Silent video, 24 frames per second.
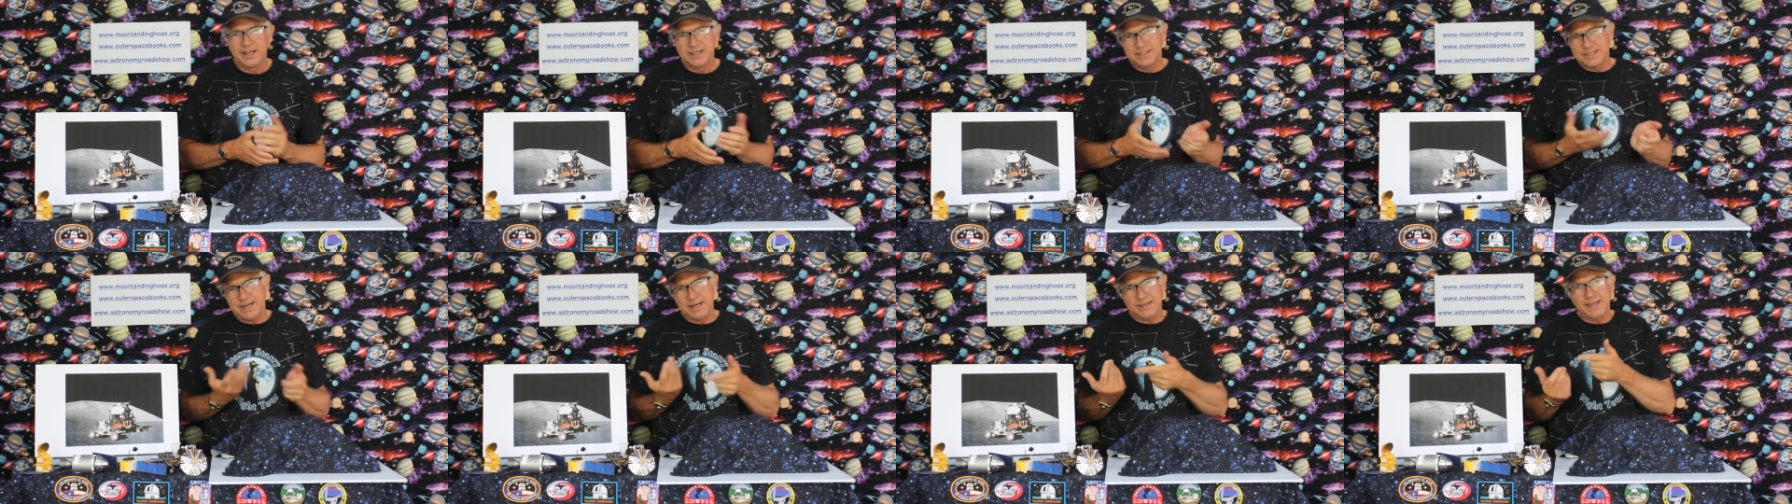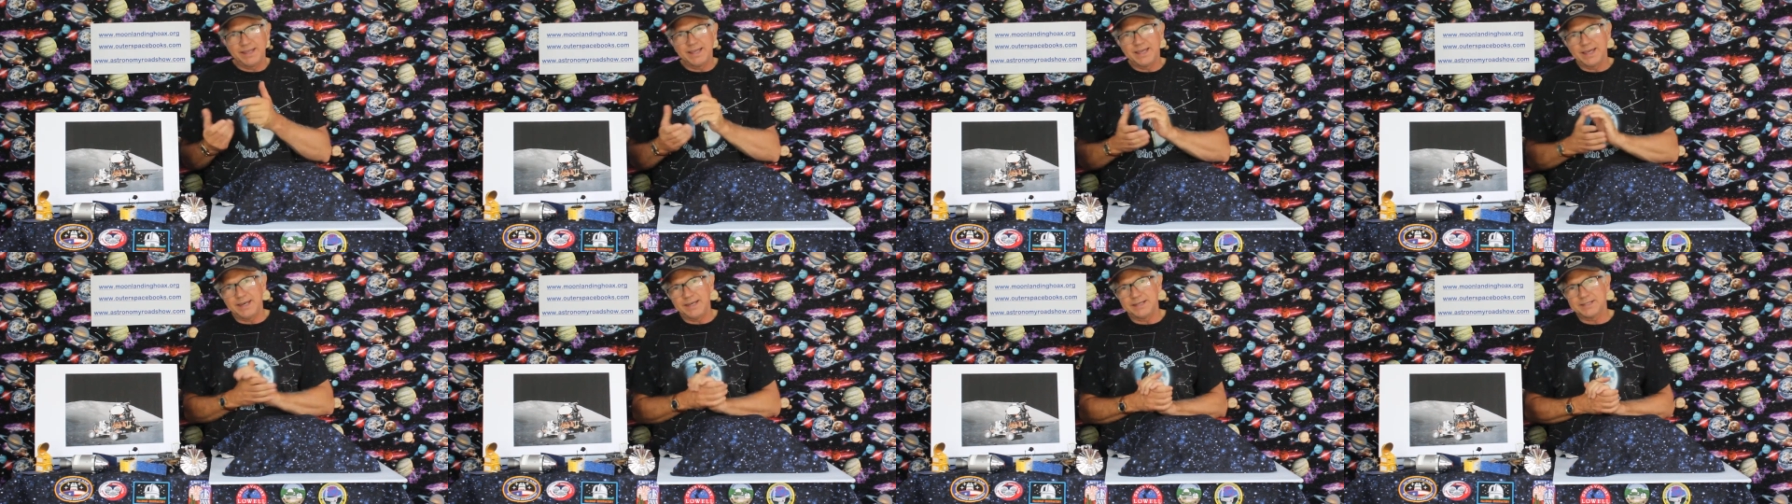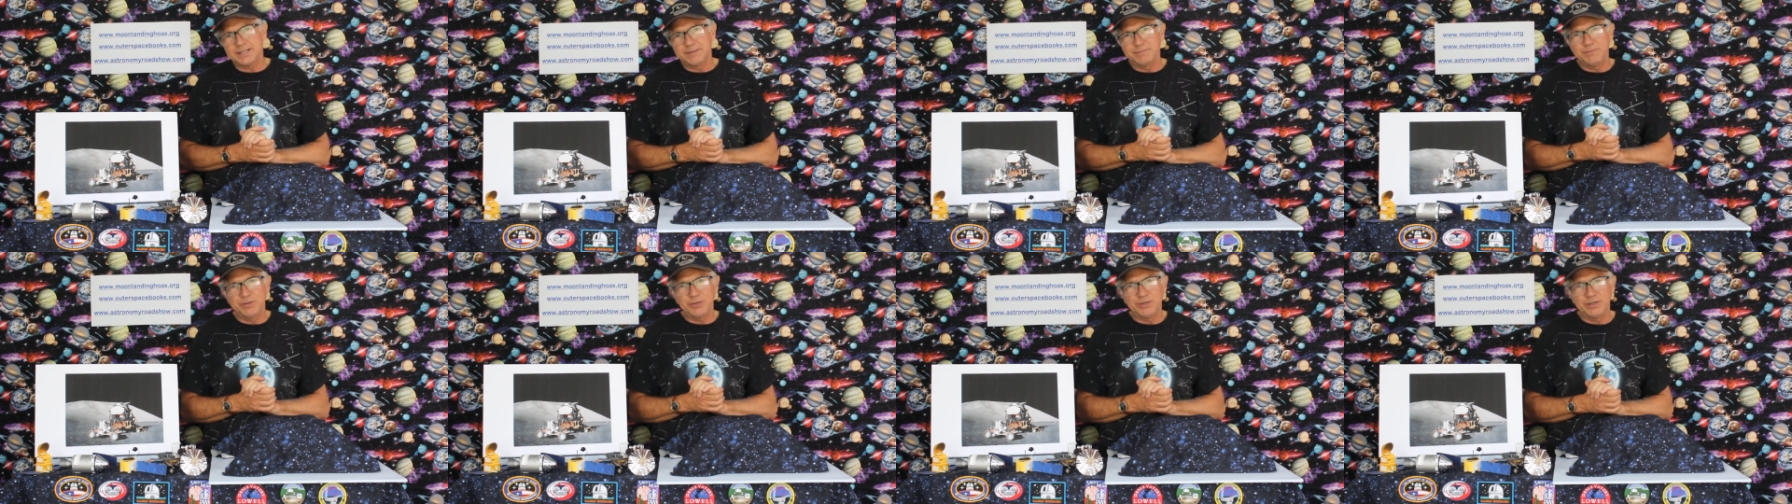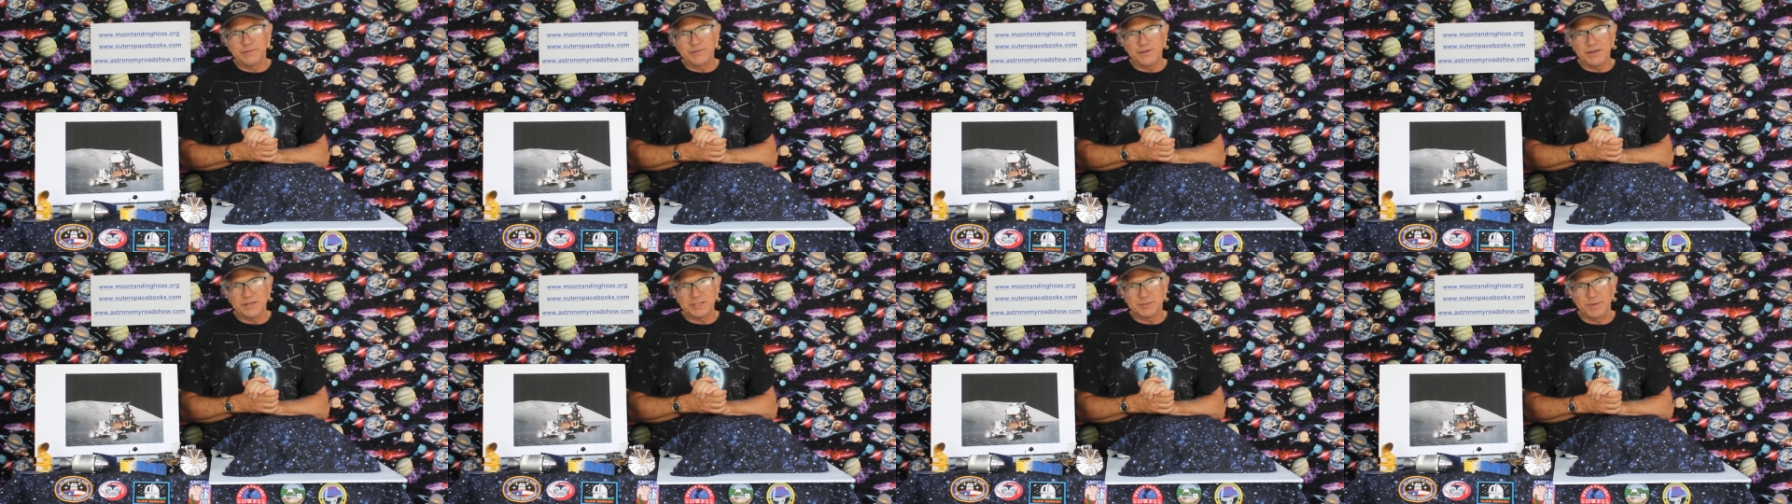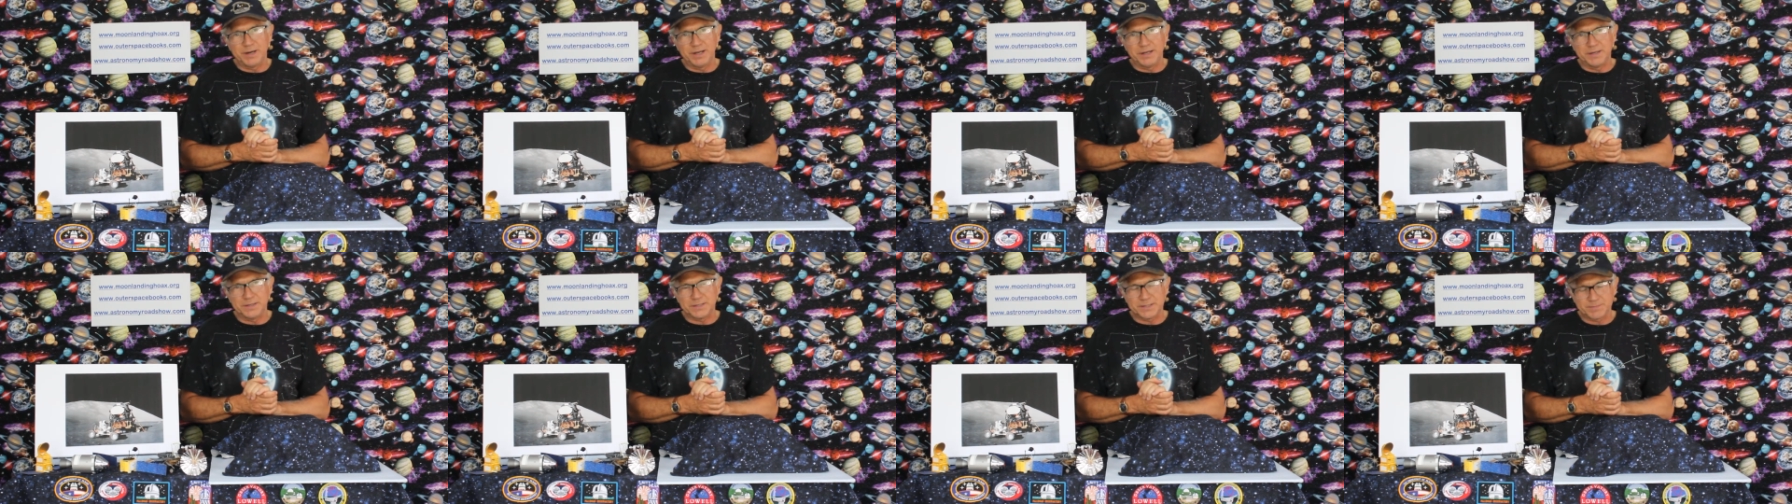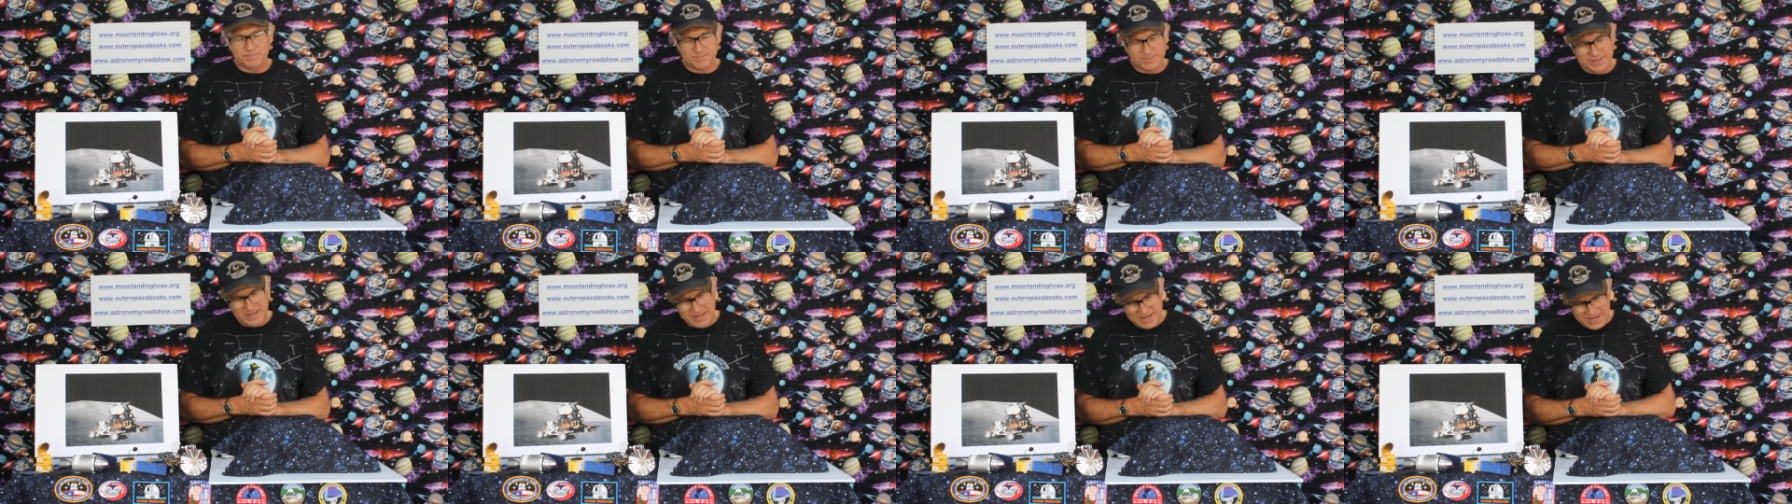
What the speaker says: So how did they get it to the moon in the first place?